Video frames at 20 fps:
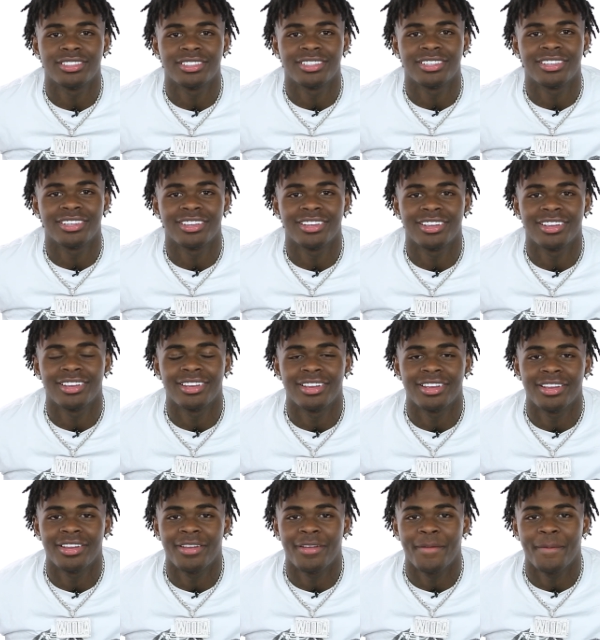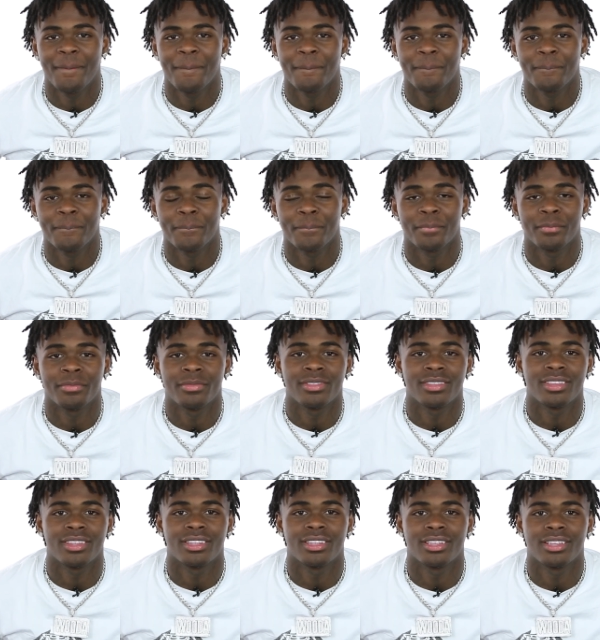Well, the mountain of
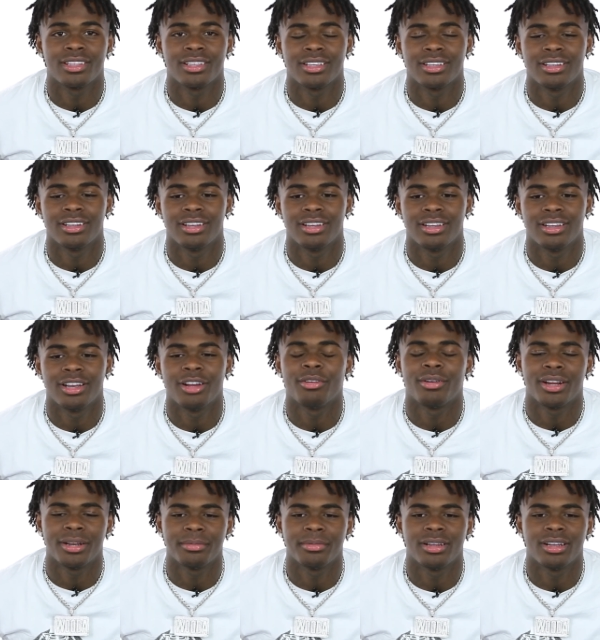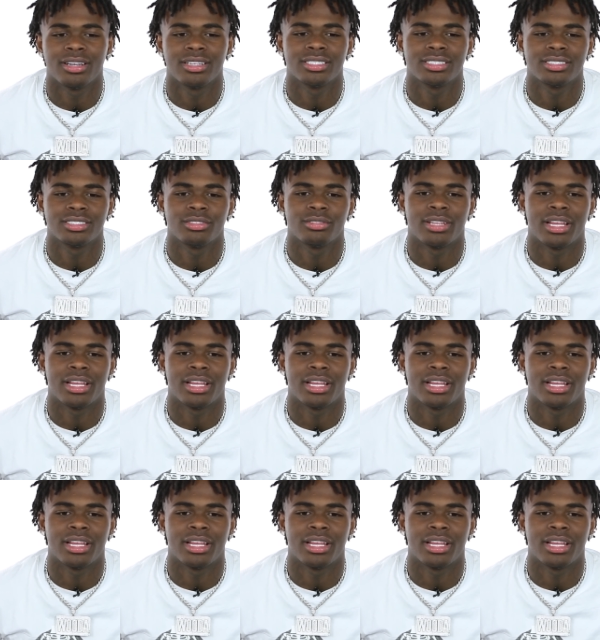presidents, yes. Oh, all right, so